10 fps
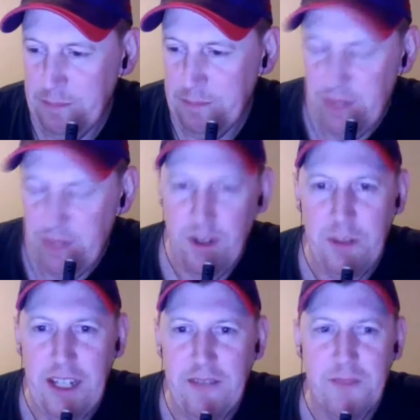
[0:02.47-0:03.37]
It's Rob
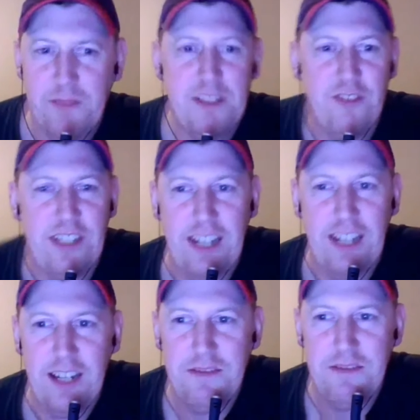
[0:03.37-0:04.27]
again from This Drinking
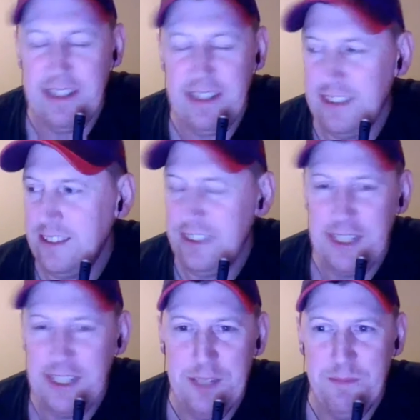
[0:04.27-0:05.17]
Life, and
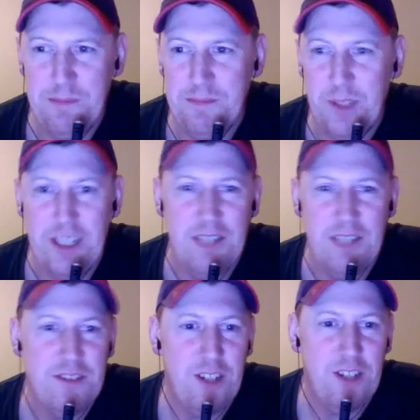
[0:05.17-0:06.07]
today I'm lucky enough
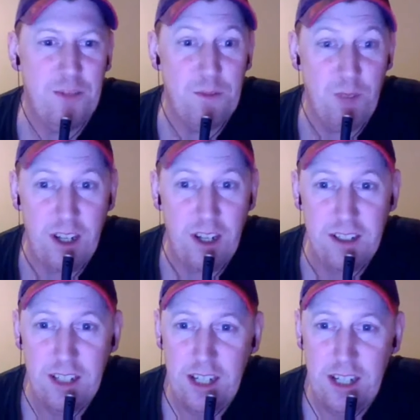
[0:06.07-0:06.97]
to talk with
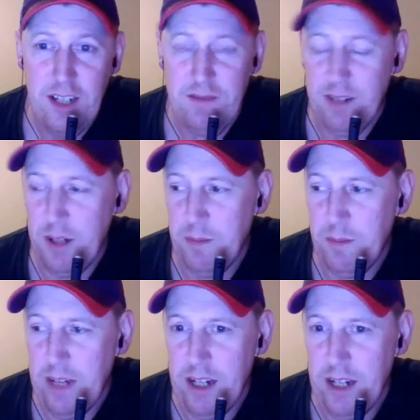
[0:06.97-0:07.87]
Rod
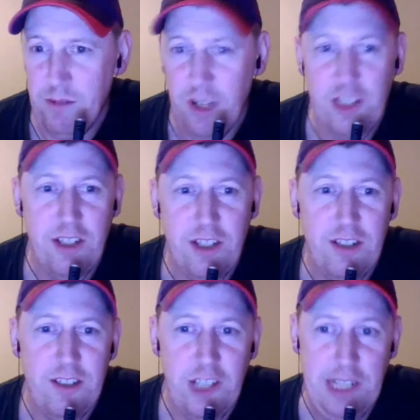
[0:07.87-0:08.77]
from Rod
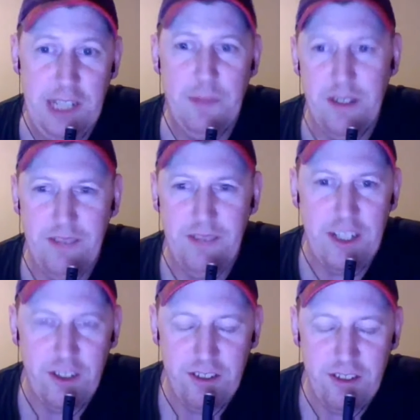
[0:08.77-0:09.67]
J Beer
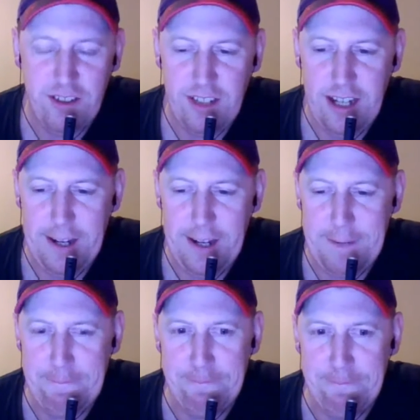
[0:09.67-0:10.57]
Ventures.
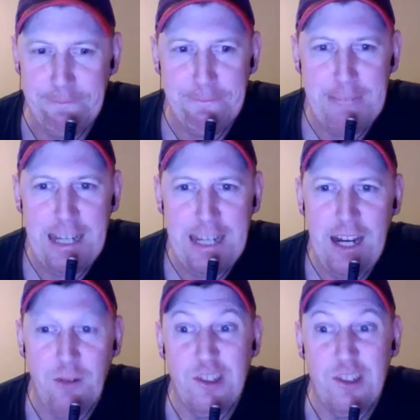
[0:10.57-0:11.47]
We're
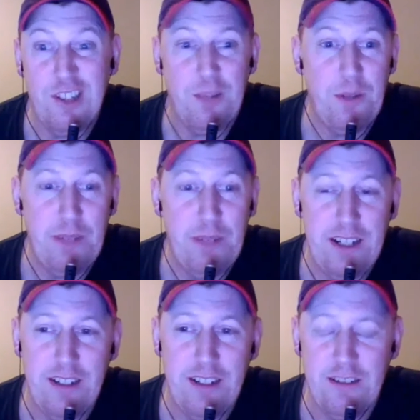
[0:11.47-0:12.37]
going to talk about
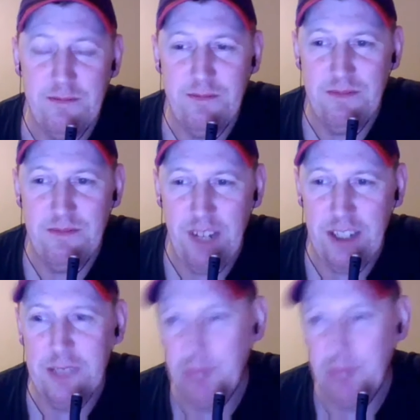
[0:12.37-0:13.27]
beer,
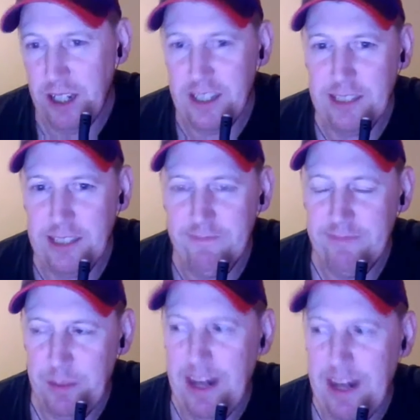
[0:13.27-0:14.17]
vlogging, blogging,
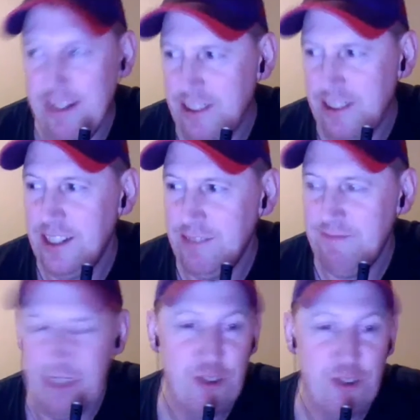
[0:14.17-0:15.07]
the bar scene,
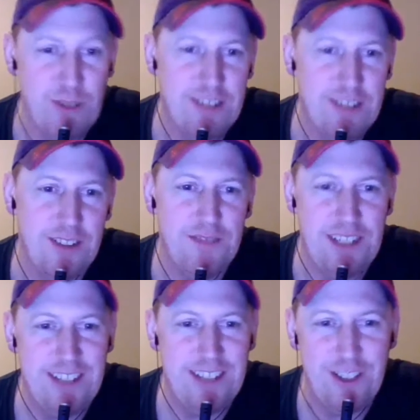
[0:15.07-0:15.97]
the usual stuff,
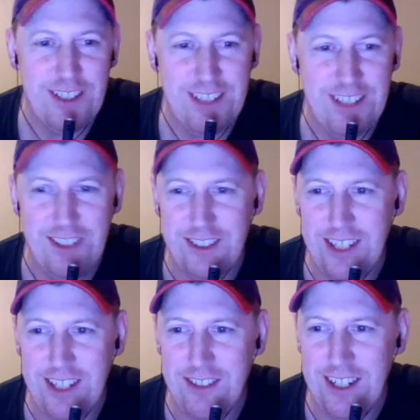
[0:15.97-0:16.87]
etc, etc,
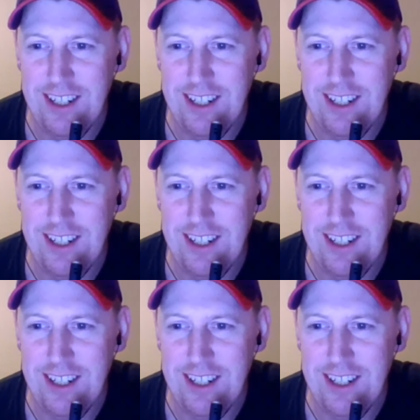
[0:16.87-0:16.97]
etc,